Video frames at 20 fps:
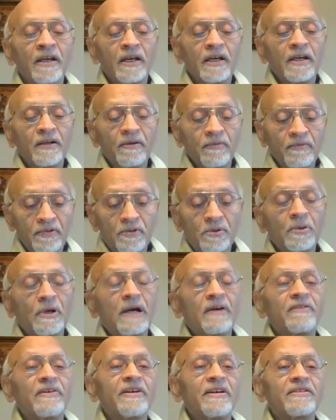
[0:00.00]
And through
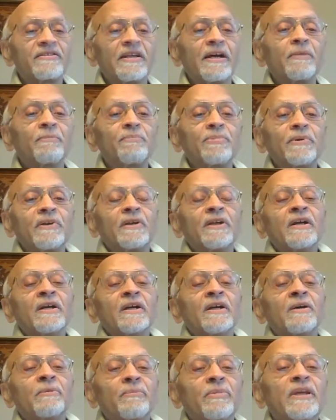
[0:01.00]
our example,
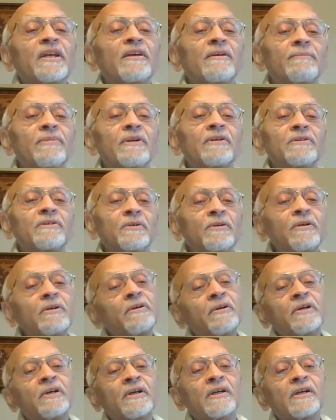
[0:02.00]
be able to